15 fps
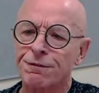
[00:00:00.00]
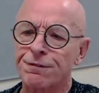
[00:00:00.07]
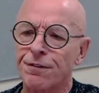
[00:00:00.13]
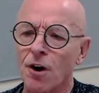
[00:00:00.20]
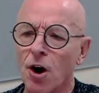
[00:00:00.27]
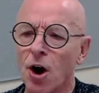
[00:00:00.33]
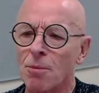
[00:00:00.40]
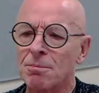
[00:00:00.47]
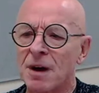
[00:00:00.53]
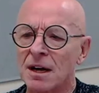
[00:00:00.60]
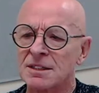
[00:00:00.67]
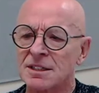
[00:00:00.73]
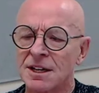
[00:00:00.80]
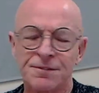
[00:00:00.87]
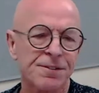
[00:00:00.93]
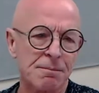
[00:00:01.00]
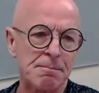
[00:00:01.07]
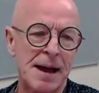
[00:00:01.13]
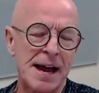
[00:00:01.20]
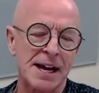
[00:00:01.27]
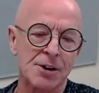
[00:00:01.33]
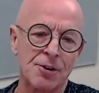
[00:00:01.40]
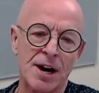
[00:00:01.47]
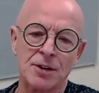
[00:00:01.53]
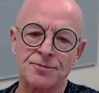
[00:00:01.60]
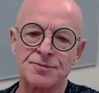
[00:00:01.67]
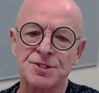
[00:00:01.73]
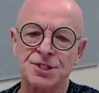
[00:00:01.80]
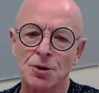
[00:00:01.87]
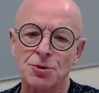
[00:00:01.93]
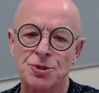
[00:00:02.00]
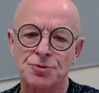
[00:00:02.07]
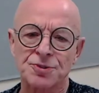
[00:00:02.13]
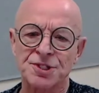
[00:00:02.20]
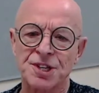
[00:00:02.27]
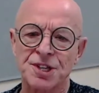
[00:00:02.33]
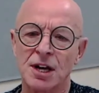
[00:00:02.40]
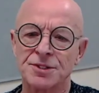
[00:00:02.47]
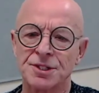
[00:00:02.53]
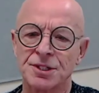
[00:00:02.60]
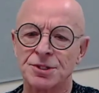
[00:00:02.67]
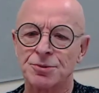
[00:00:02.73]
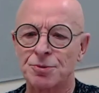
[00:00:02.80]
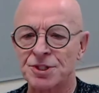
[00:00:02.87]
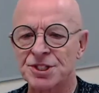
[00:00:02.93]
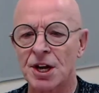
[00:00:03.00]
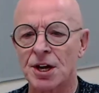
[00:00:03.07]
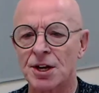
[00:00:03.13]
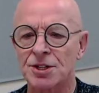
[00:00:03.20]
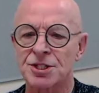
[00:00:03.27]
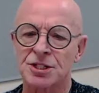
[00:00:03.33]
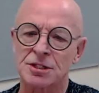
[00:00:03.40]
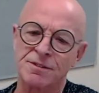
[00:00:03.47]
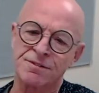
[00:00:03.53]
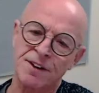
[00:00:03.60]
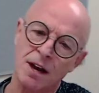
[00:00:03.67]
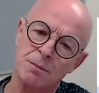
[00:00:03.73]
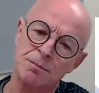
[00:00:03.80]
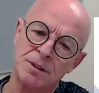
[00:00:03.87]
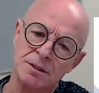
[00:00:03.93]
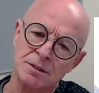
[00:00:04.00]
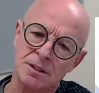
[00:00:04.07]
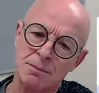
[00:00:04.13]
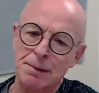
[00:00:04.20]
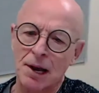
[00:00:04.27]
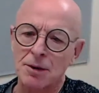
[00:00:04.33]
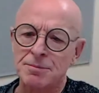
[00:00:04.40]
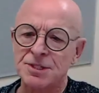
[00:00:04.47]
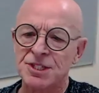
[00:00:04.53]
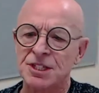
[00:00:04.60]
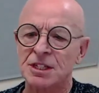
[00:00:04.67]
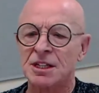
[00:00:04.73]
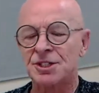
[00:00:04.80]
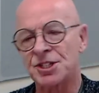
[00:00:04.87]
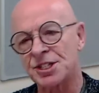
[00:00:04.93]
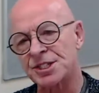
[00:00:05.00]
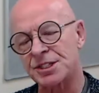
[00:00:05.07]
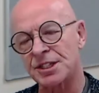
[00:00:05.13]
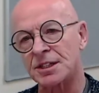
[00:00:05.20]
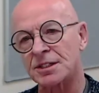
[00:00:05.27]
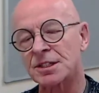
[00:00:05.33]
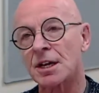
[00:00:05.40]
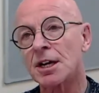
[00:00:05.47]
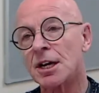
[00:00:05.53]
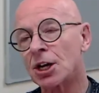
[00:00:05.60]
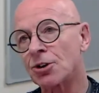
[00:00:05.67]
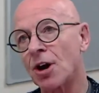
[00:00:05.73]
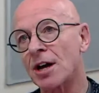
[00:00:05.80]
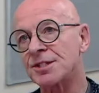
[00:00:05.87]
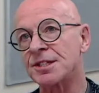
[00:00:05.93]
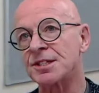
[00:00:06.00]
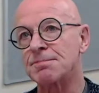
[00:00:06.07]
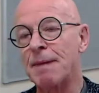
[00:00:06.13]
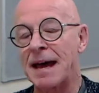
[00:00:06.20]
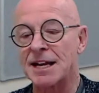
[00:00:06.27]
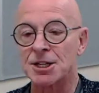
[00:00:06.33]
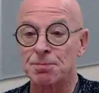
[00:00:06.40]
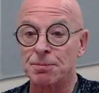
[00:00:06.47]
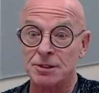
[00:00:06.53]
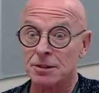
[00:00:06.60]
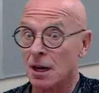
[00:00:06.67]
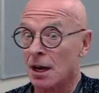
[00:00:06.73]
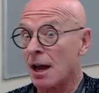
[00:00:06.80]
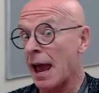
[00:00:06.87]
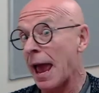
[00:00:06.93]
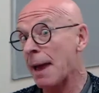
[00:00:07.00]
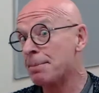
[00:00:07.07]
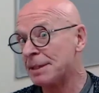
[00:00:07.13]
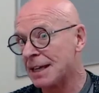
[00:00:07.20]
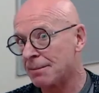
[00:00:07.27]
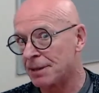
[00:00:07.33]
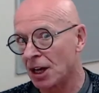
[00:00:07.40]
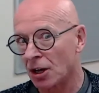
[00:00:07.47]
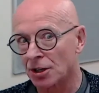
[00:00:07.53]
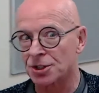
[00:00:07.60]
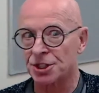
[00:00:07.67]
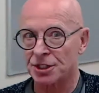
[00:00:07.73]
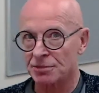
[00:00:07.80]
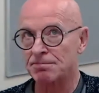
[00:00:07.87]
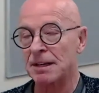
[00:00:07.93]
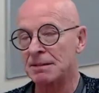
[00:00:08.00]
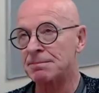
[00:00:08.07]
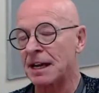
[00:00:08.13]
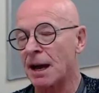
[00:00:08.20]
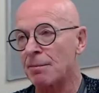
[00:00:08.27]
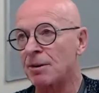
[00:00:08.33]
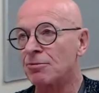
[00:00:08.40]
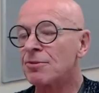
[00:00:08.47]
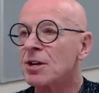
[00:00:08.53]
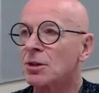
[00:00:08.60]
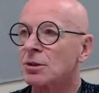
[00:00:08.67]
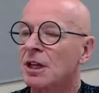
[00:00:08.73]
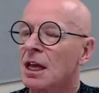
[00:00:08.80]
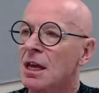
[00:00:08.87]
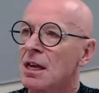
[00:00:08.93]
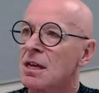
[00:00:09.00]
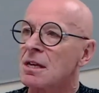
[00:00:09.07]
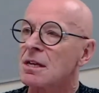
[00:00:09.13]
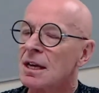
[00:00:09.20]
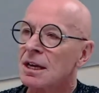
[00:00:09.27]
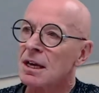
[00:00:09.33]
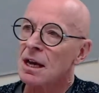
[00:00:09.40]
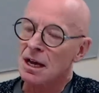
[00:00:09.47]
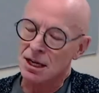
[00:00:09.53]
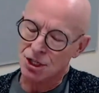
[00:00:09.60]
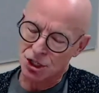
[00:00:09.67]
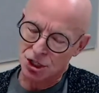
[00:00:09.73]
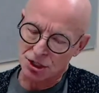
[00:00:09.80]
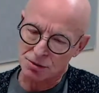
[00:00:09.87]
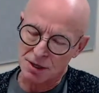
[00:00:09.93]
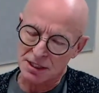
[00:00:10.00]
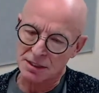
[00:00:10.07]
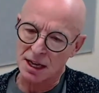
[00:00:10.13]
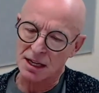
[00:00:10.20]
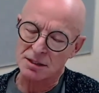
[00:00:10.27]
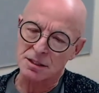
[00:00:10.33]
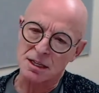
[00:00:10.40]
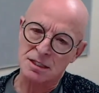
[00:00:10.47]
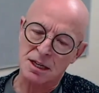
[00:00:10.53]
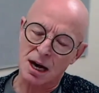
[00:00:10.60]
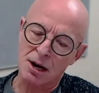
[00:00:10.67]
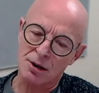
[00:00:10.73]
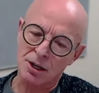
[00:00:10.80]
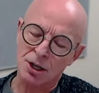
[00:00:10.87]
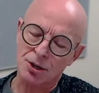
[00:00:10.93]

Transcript: from different backgrounds social sciences, research, development, diplomacy, logistics, crisis management, epidemiology have become a real key issue in, in this current